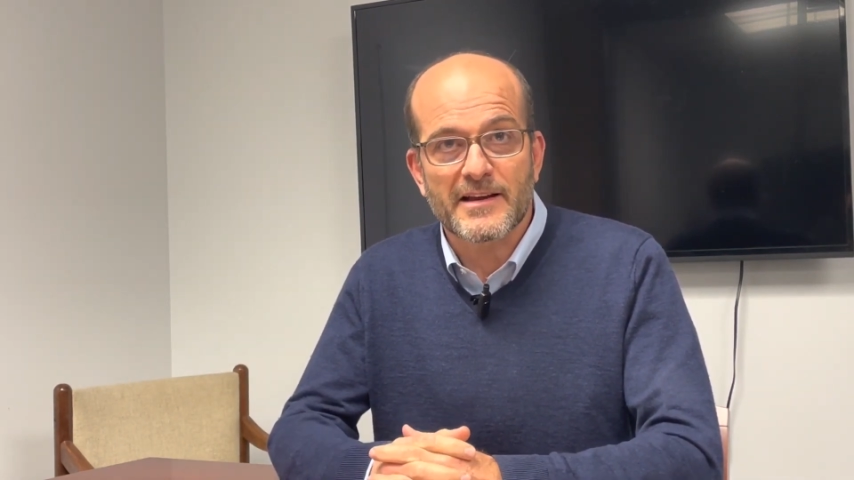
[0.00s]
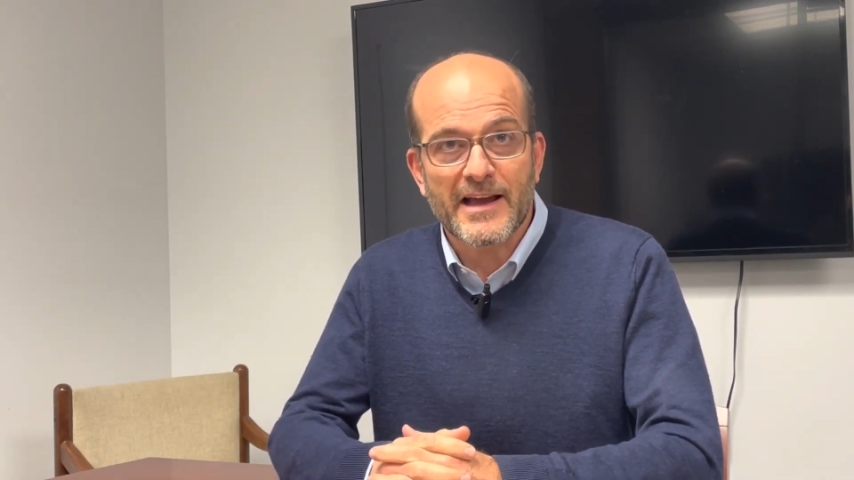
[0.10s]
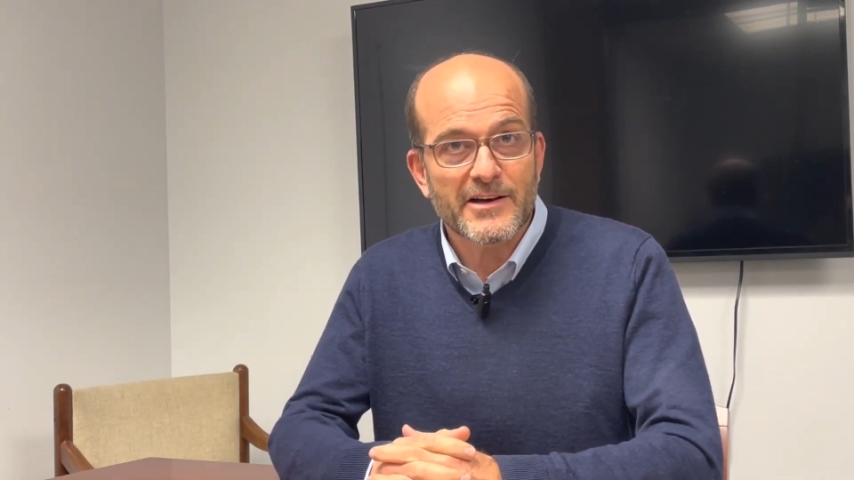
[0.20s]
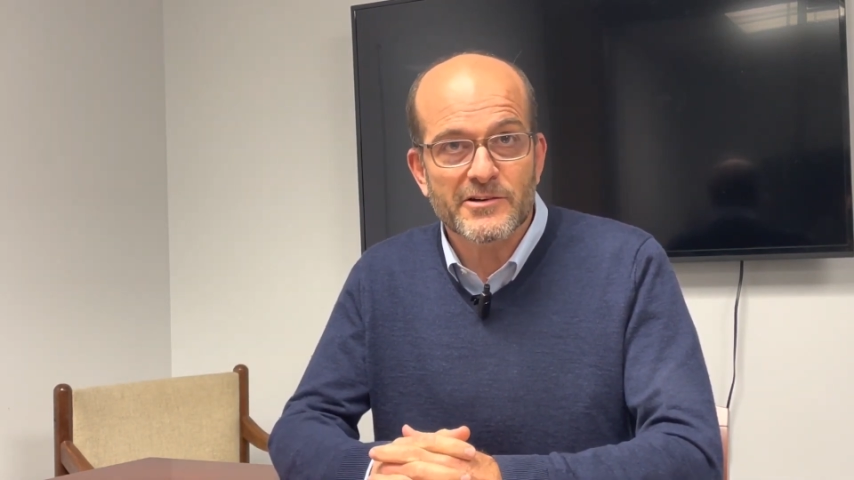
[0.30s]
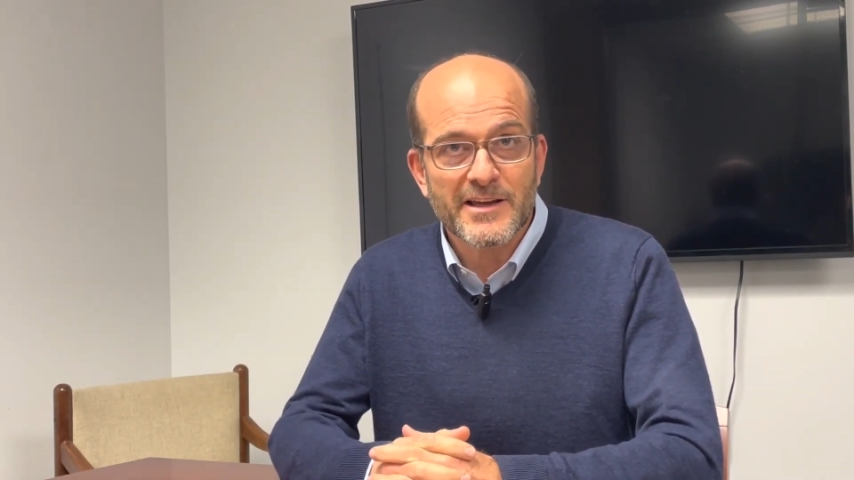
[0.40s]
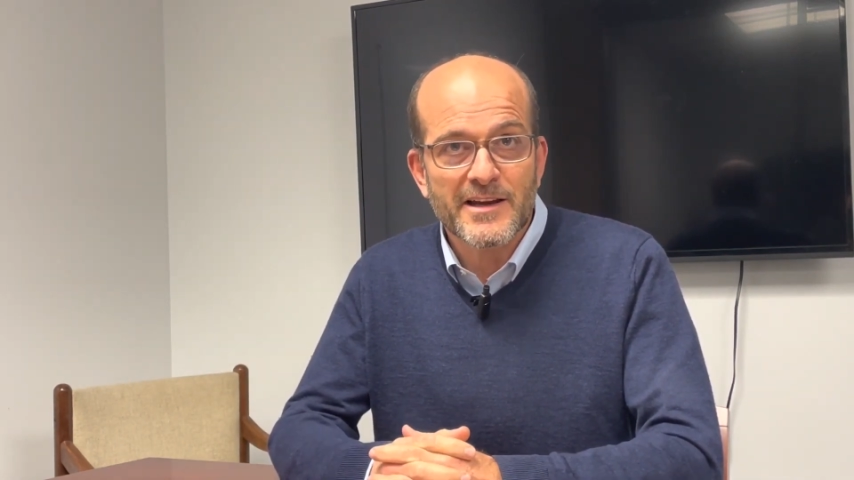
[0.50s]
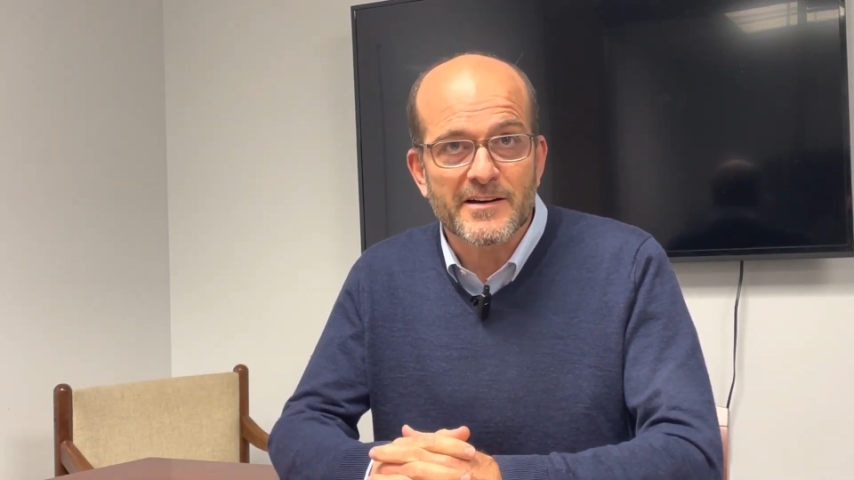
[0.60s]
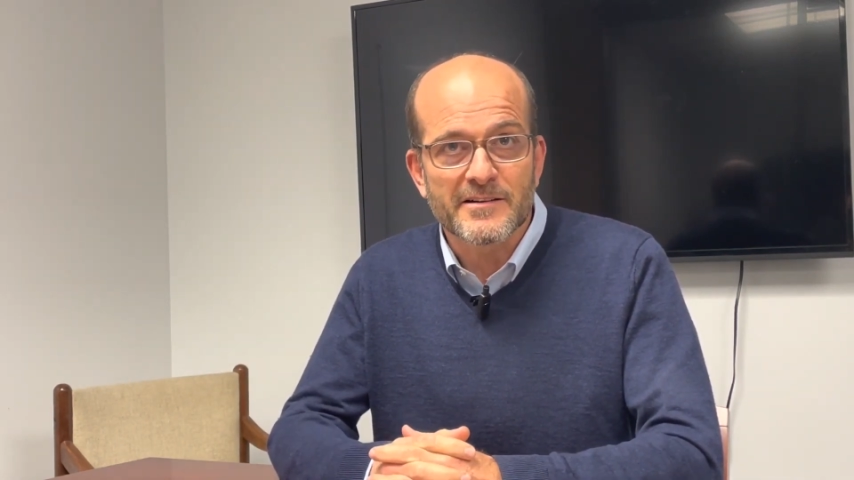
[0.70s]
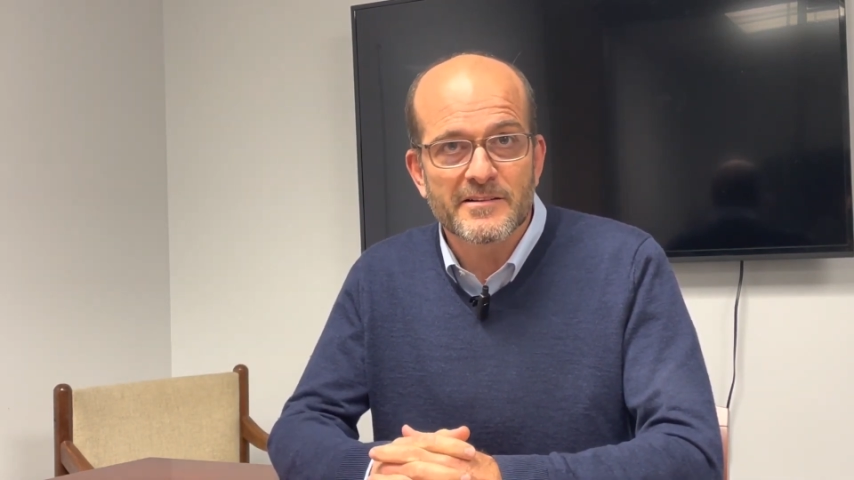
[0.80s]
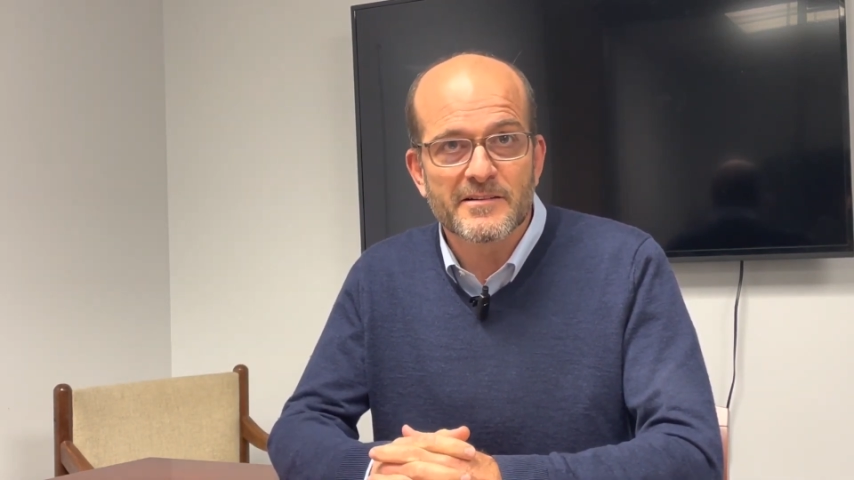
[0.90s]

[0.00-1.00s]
"I don't care.